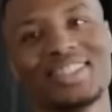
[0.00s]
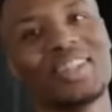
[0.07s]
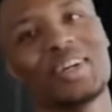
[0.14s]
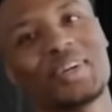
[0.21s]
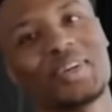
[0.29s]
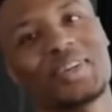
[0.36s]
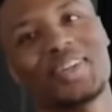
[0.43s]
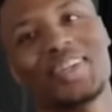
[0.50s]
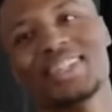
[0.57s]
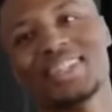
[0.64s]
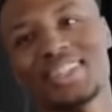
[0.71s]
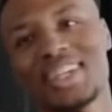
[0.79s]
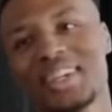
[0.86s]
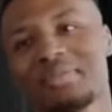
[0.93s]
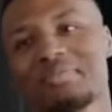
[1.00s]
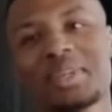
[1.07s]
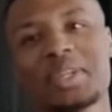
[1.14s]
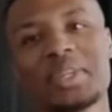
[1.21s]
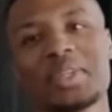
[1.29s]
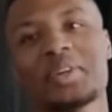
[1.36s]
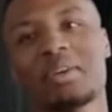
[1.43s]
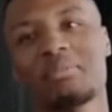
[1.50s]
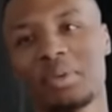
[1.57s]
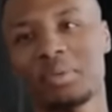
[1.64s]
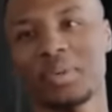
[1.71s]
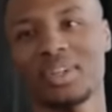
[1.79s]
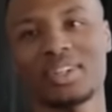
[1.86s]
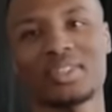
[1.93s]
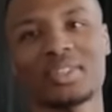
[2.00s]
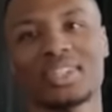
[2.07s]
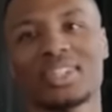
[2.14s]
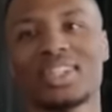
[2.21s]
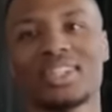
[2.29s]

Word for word: No, Chris, I didn't mean you. I meant one of those